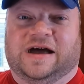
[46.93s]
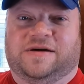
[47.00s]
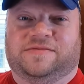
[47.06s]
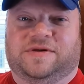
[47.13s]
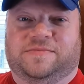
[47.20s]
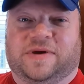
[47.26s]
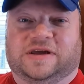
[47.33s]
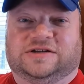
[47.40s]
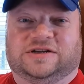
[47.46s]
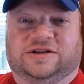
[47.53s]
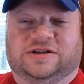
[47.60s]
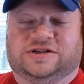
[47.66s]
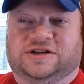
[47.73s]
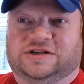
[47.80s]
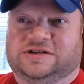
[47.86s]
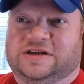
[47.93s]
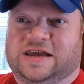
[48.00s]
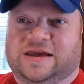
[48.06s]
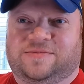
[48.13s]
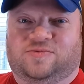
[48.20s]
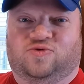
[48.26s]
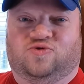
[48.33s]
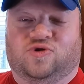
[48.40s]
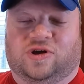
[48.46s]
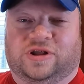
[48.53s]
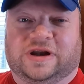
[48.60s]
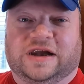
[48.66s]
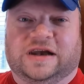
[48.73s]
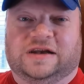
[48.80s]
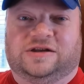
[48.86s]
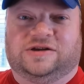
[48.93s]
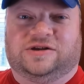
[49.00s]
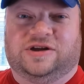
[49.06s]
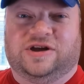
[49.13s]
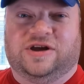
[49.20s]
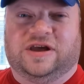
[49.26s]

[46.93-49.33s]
you basically just keep grilling it until you